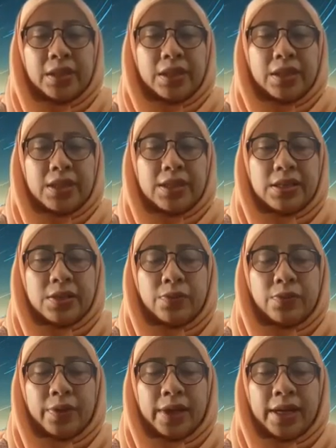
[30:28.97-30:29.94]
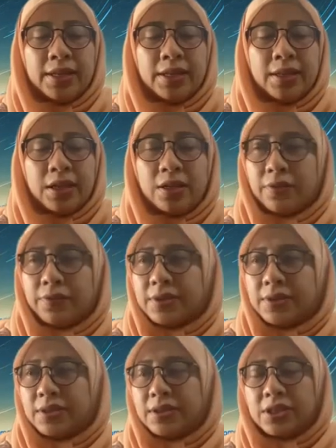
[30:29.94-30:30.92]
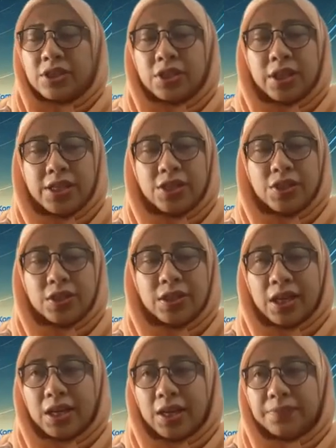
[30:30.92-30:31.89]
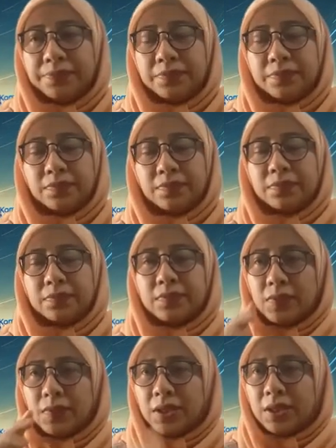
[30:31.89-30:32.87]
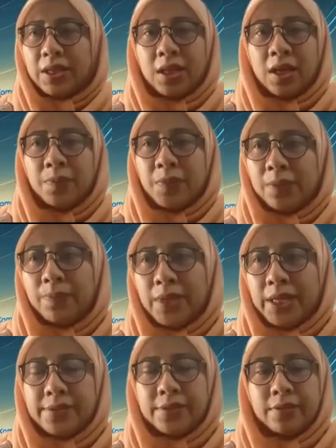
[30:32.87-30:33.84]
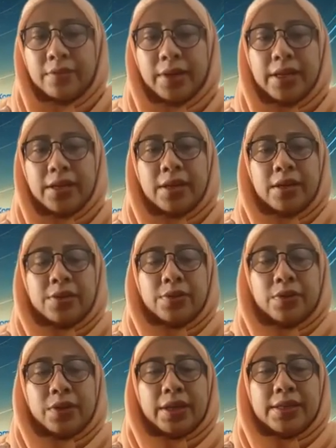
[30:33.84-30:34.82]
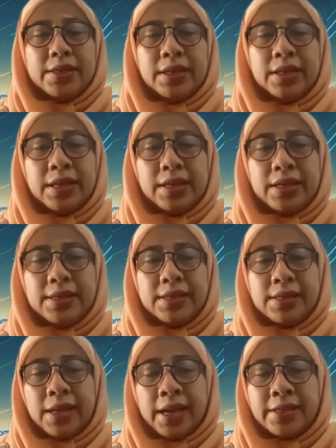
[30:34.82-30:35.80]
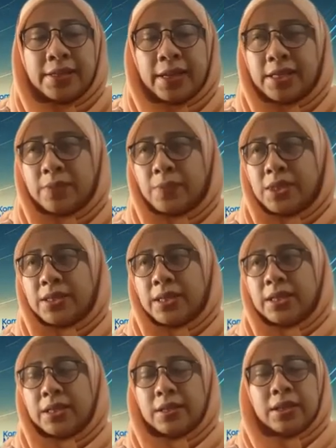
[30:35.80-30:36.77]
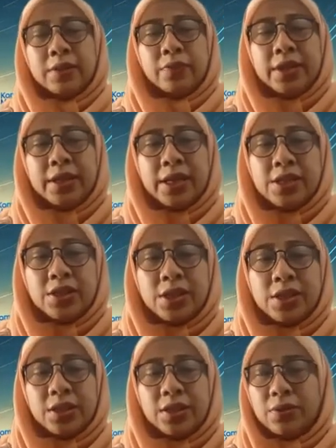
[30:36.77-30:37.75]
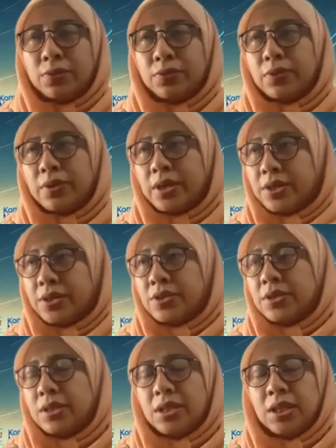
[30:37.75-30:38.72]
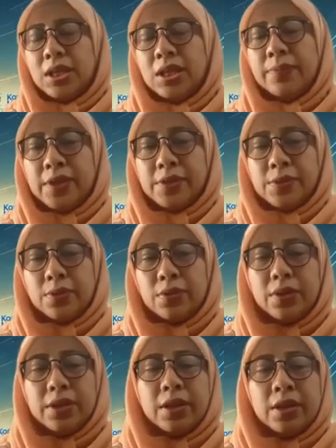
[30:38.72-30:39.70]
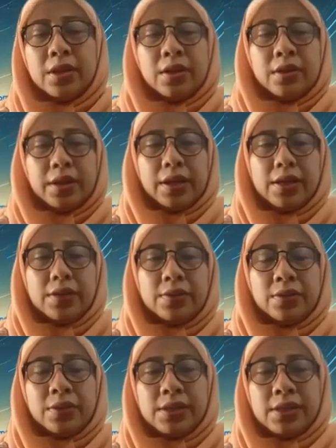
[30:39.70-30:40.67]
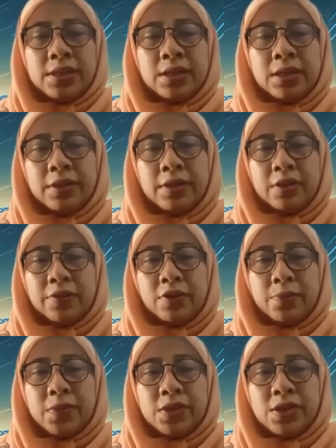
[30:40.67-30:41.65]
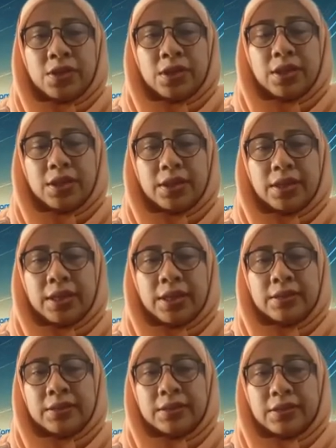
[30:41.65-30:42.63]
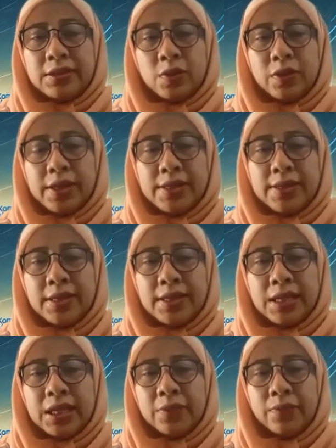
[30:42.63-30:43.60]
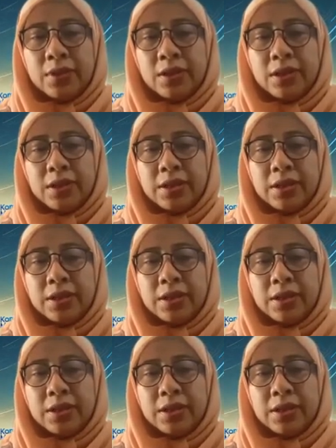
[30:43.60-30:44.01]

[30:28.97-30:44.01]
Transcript: this is where the rate of change time come in place, right? So you can see that this is XX, means that we can change into hydrogen, helium, and so on. Okay, so this is the rate of composition, and you can see that it will